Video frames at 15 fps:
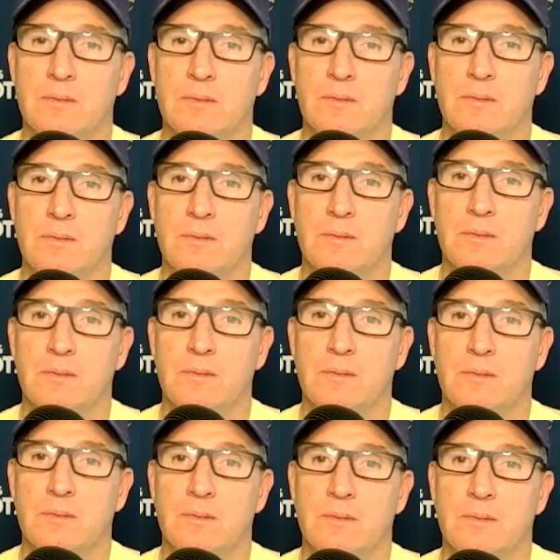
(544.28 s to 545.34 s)

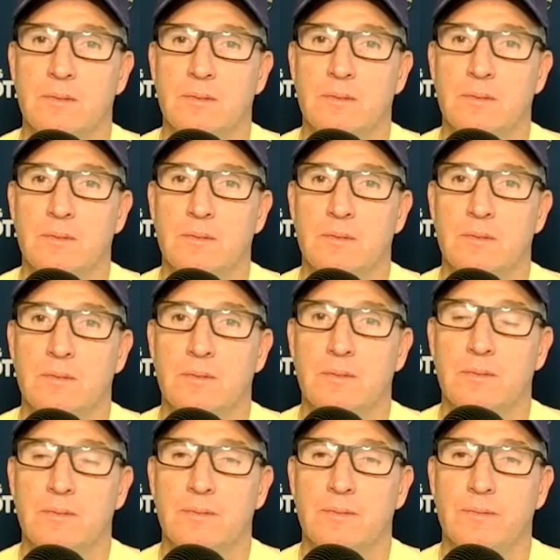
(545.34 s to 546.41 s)

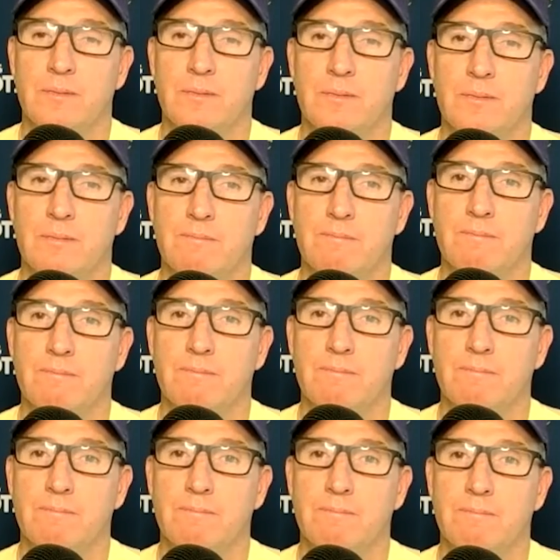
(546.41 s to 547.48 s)

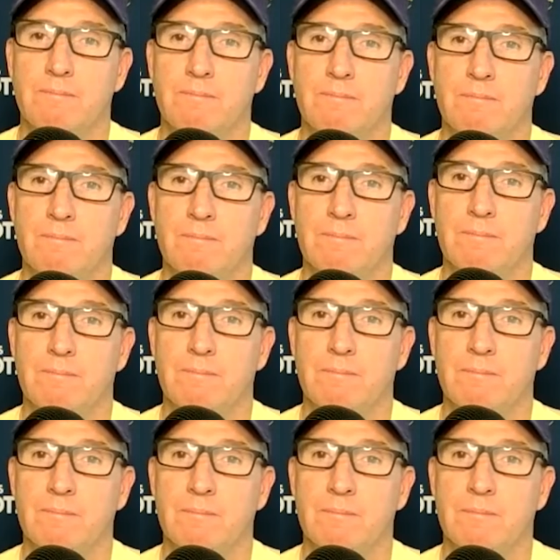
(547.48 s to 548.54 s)

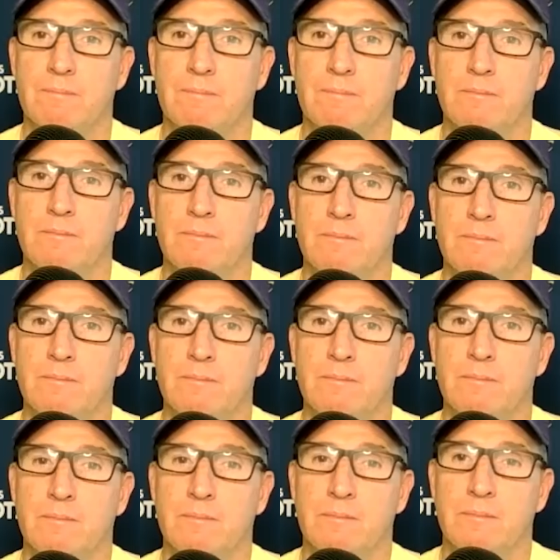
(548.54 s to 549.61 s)

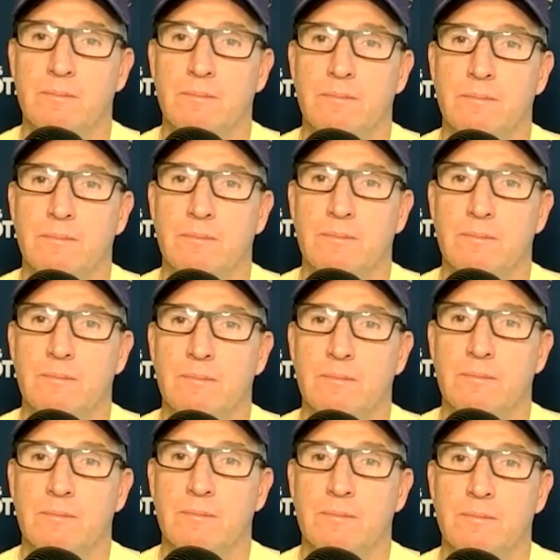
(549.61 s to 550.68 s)

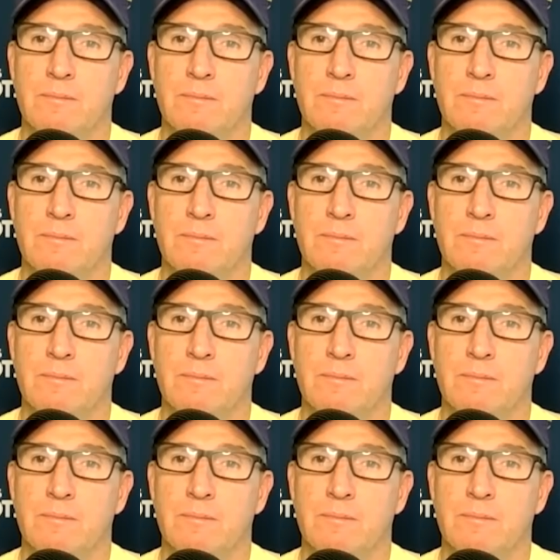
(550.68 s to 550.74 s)
No words are spoken by the person on screen.